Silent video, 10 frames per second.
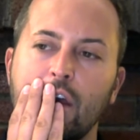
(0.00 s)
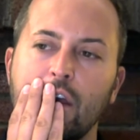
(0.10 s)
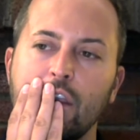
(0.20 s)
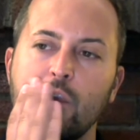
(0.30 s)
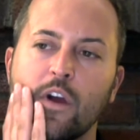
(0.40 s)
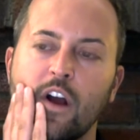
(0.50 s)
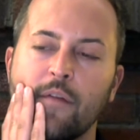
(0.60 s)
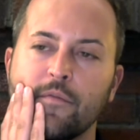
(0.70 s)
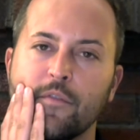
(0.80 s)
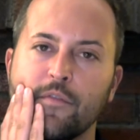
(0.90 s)
You are
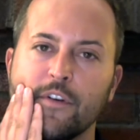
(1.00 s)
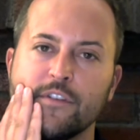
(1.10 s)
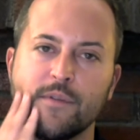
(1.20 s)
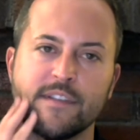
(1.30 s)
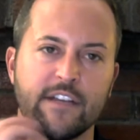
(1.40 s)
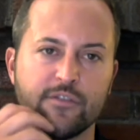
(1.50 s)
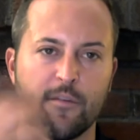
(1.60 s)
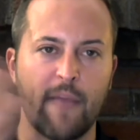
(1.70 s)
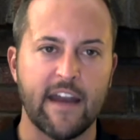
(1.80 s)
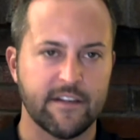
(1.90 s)
often referred to as a
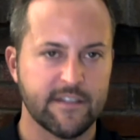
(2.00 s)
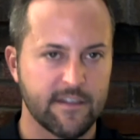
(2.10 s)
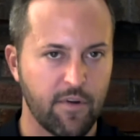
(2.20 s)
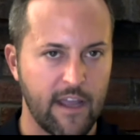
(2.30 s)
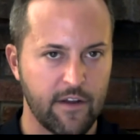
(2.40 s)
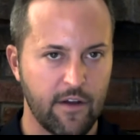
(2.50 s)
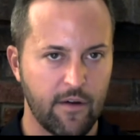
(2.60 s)
dramatic soprano,